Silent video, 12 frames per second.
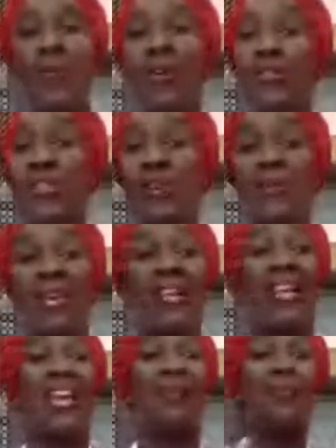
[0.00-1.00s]
Put them
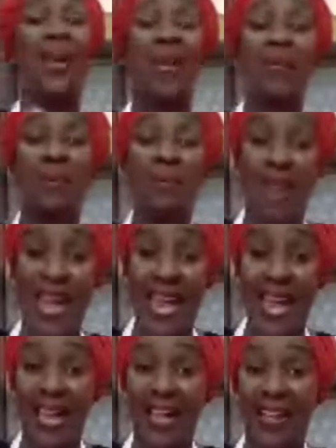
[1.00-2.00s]
in a paper
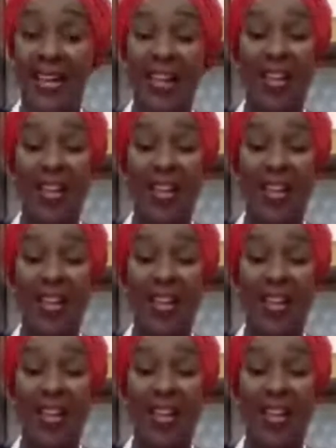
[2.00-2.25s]
bag.